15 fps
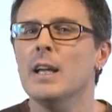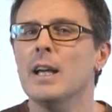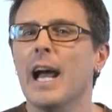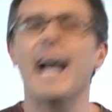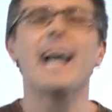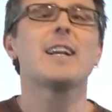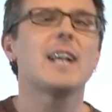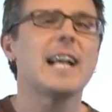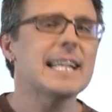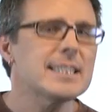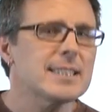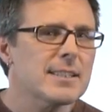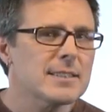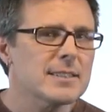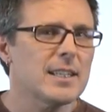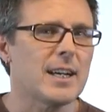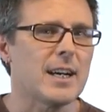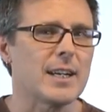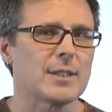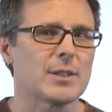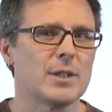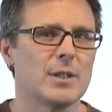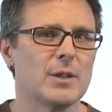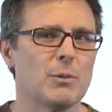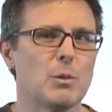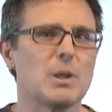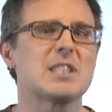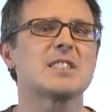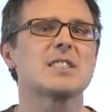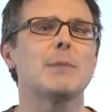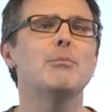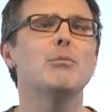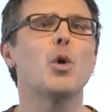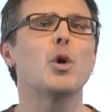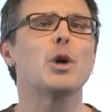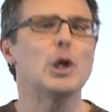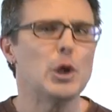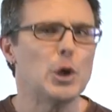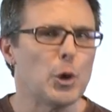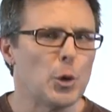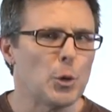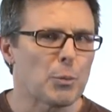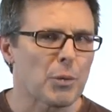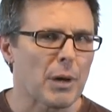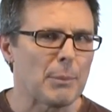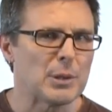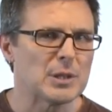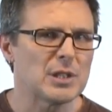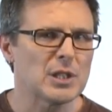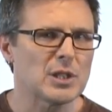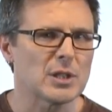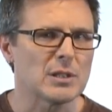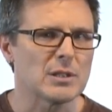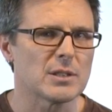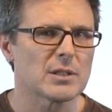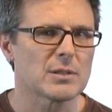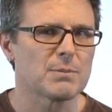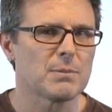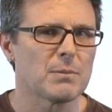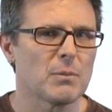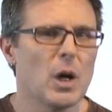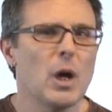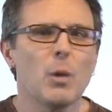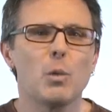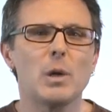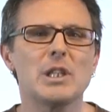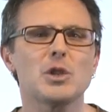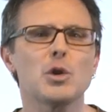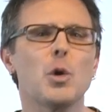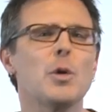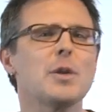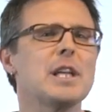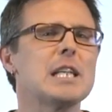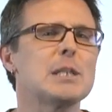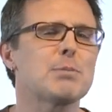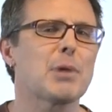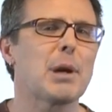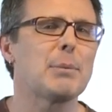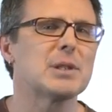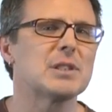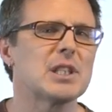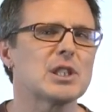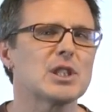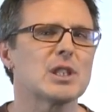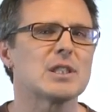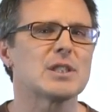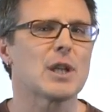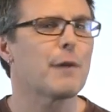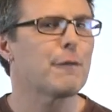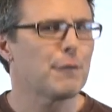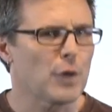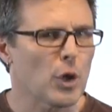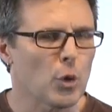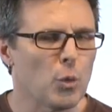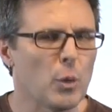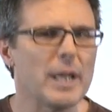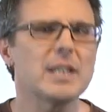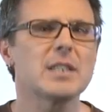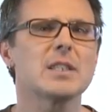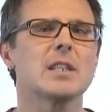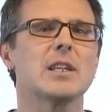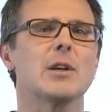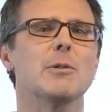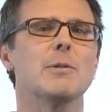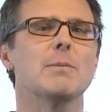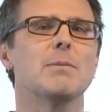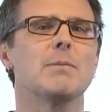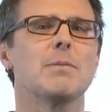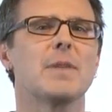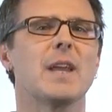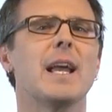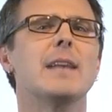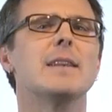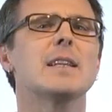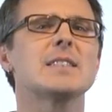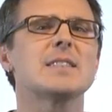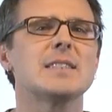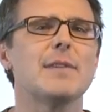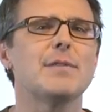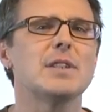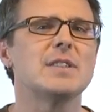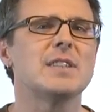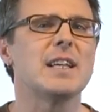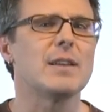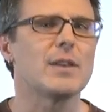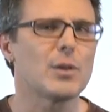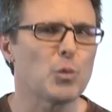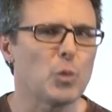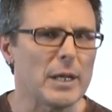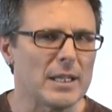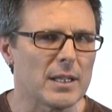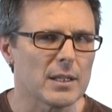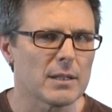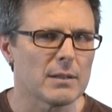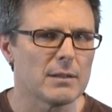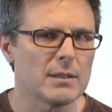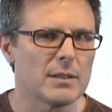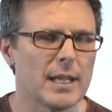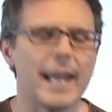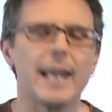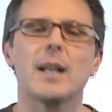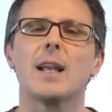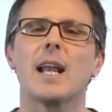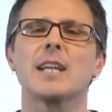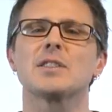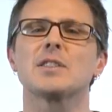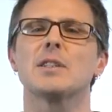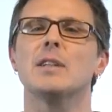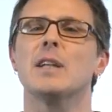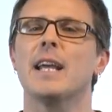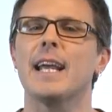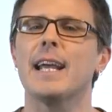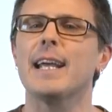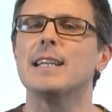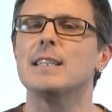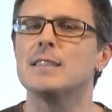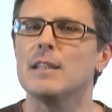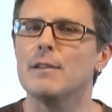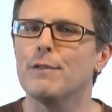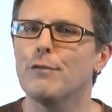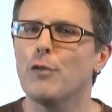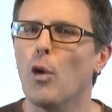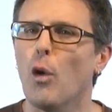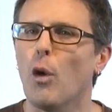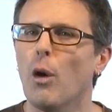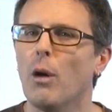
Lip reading: And let's start with some more new prepositions. We saw these prepositions a few weeks ago in the 17th week in lesson 84.